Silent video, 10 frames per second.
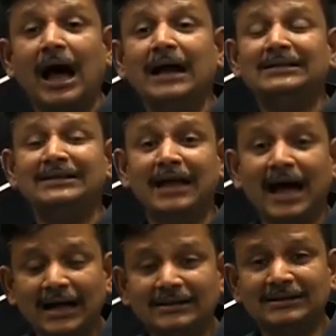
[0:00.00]
and
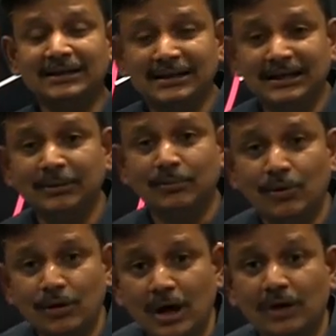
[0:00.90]
then thinking
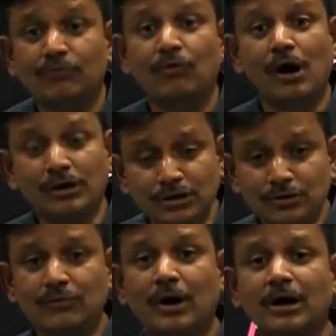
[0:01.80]
more on what
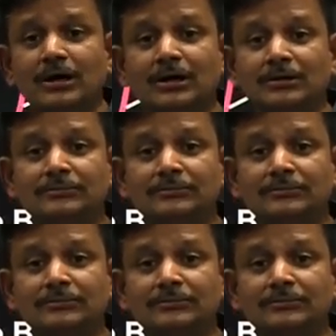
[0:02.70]
you want,